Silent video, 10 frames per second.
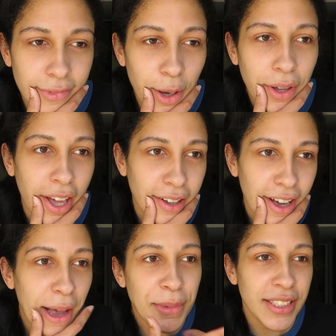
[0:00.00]
okay,
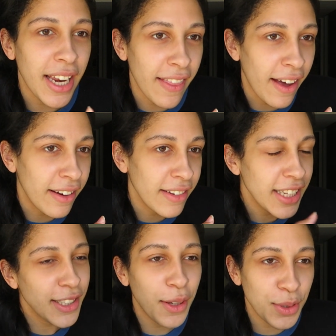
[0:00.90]
I'm gonna stay there.
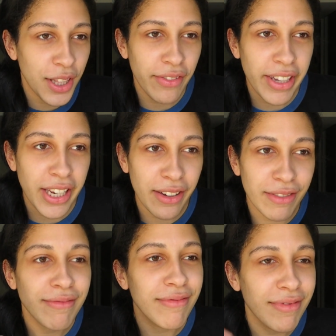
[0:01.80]
It's close to the
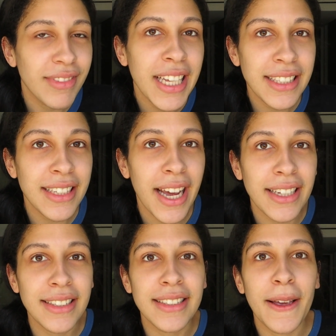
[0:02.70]
venue. It's
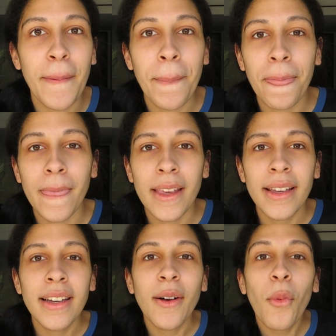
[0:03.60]
nice.
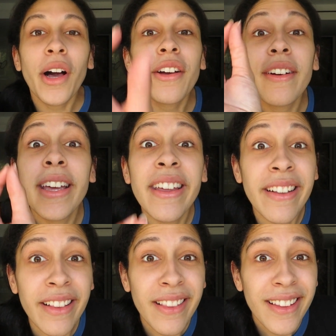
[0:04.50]
Walker
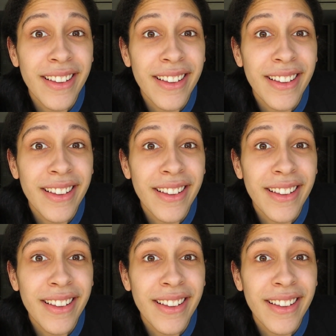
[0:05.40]
Hill.